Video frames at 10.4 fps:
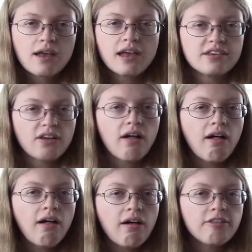And
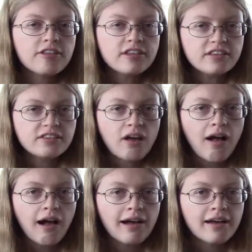all this
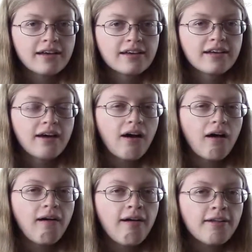talk,
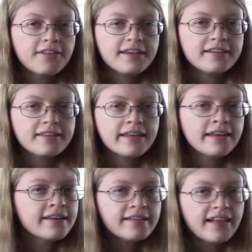all these
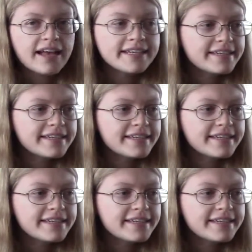things I